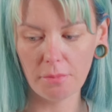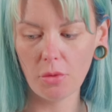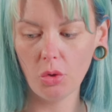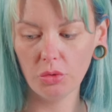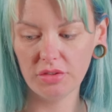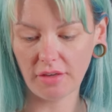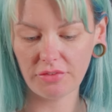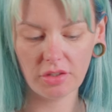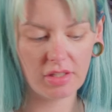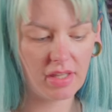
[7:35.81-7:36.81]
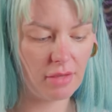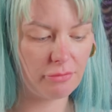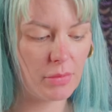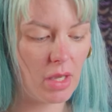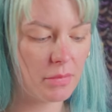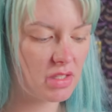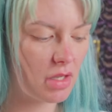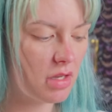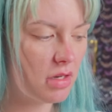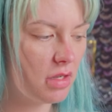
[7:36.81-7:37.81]
The mold definitely came from
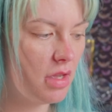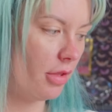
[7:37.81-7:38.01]
Amazon.